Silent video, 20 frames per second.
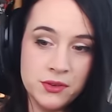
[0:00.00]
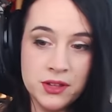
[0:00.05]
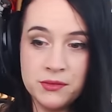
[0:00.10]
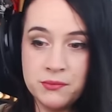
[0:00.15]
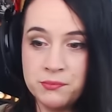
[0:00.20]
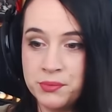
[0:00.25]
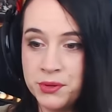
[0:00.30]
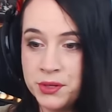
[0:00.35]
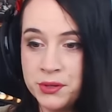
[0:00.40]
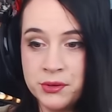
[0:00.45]

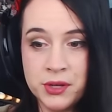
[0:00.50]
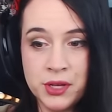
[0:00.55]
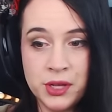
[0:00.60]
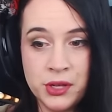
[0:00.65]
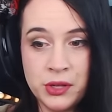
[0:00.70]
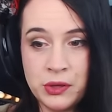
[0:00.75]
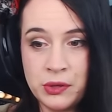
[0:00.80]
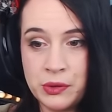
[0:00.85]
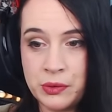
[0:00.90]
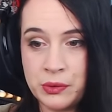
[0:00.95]

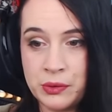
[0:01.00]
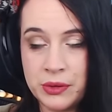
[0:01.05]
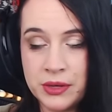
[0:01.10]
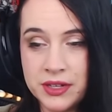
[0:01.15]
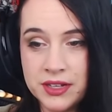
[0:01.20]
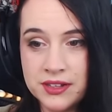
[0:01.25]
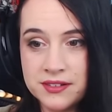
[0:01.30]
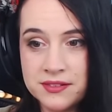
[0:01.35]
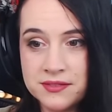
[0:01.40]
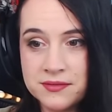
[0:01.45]
boo-hoo.
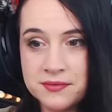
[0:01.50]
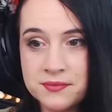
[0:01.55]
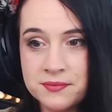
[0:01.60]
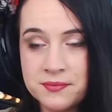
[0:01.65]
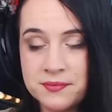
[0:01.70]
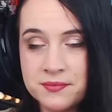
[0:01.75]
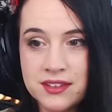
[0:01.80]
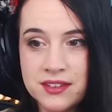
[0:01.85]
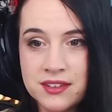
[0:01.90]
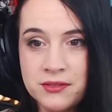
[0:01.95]

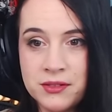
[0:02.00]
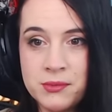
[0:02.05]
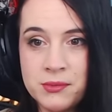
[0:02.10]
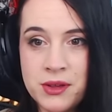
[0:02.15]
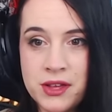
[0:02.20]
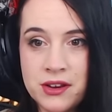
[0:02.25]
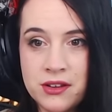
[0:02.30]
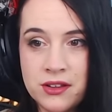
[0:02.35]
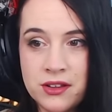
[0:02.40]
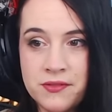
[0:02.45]
What about
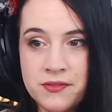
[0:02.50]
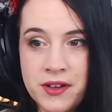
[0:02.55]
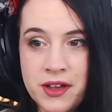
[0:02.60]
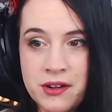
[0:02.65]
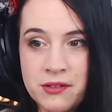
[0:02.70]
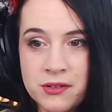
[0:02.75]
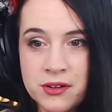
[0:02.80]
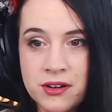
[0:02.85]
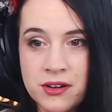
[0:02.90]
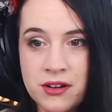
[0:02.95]
all of
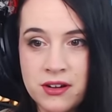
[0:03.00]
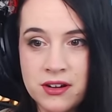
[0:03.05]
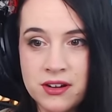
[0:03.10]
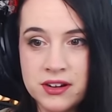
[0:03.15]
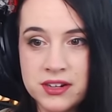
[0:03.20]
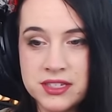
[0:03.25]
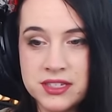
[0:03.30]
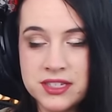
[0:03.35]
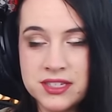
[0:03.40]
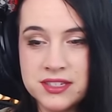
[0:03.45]
our
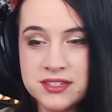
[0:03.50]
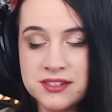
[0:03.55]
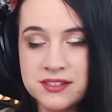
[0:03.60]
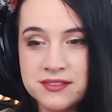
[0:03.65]
hearts?